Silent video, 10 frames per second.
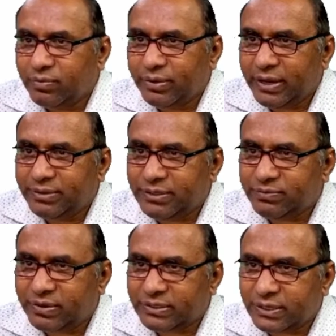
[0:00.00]
we have this
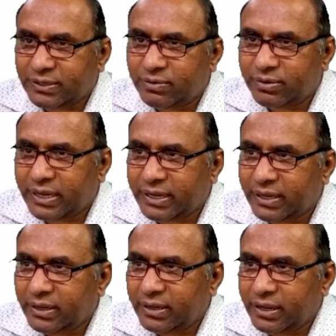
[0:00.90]
function, okay,
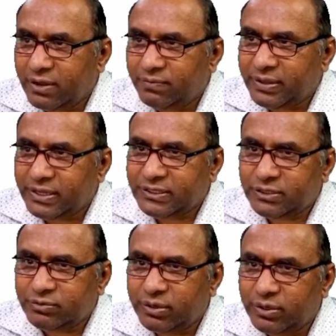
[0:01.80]
f is
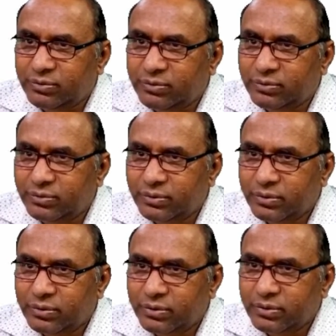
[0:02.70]
equal to
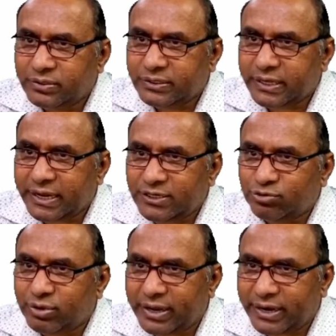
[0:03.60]
sine
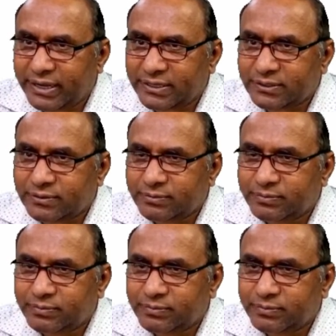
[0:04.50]
square x